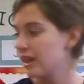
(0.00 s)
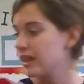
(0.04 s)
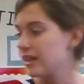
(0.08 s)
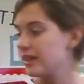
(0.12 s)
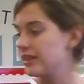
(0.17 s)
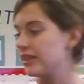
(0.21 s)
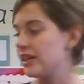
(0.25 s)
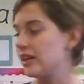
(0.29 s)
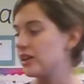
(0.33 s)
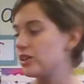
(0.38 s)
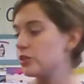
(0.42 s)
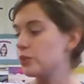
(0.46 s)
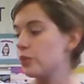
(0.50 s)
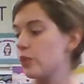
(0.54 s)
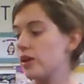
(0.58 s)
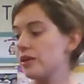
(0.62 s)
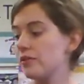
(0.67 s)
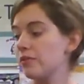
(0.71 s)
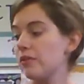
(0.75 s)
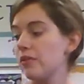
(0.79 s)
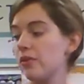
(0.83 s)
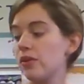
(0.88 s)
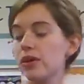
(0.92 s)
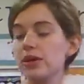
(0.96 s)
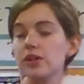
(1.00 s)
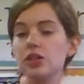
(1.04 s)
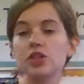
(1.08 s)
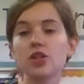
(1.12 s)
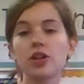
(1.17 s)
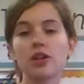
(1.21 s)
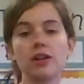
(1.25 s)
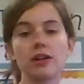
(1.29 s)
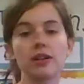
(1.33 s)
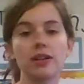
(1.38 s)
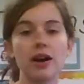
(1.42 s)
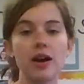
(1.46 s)
there's one more
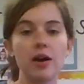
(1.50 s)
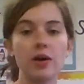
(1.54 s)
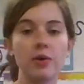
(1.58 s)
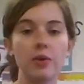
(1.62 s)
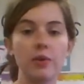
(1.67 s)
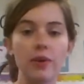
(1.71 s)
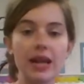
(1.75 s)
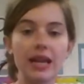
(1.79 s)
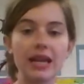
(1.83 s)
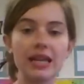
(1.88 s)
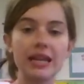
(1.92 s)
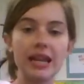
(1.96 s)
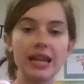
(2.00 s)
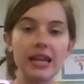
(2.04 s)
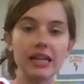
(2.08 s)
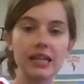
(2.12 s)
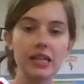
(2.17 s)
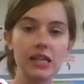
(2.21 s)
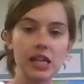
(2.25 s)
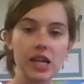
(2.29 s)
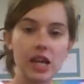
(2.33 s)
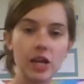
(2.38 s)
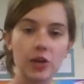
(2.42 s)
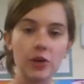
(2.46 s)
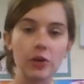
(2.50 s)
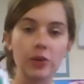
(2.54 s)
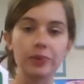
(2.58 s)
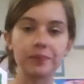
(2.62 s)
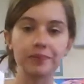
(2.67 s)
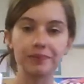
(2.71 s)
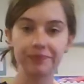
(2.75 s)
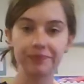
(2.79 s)
turn awaiting you.